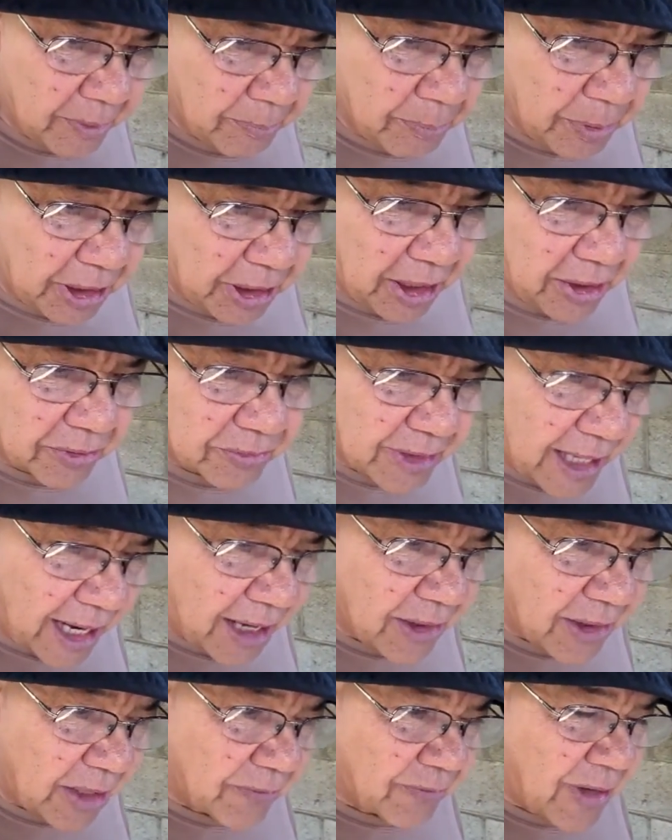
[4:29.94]
Because
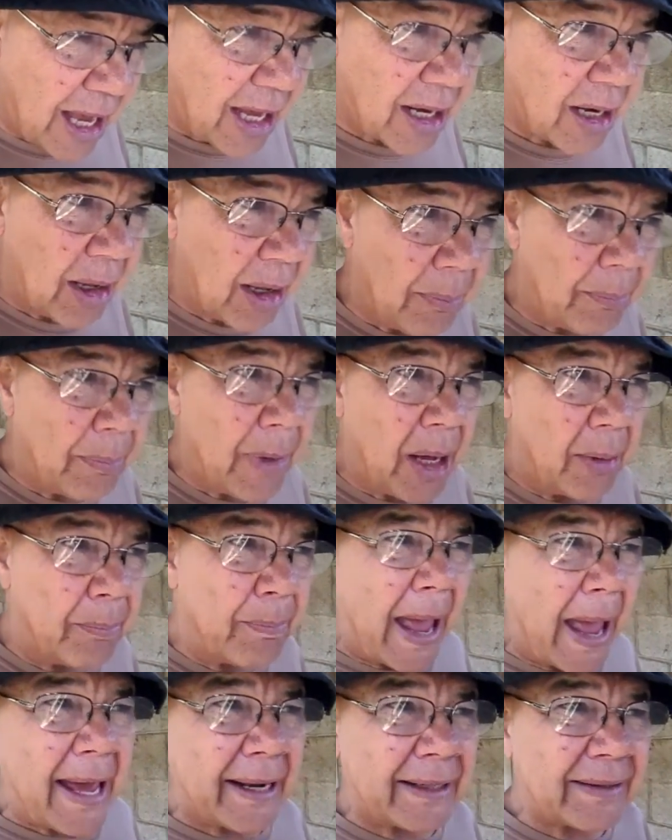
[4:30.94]
now they've got a
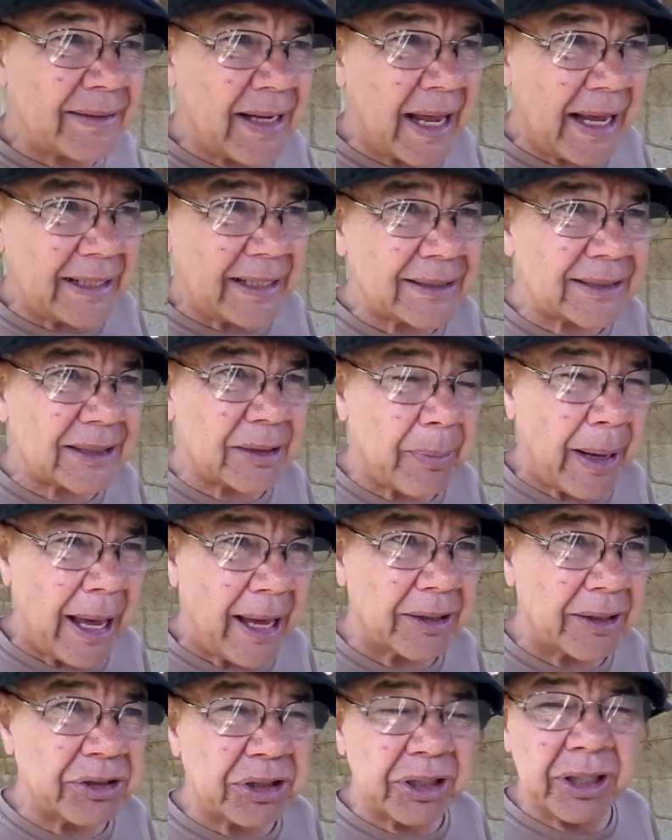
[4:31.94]
bad taste
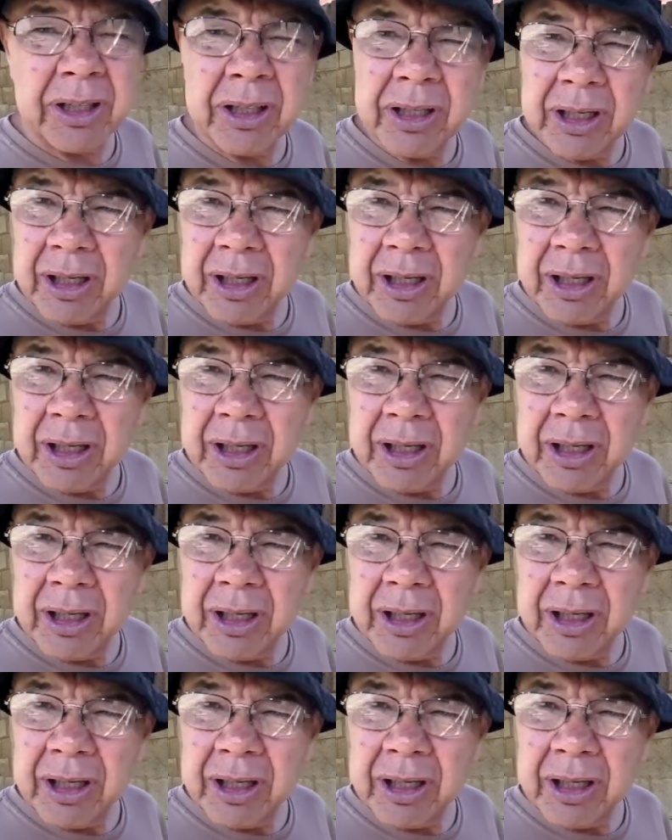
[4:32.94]
about you.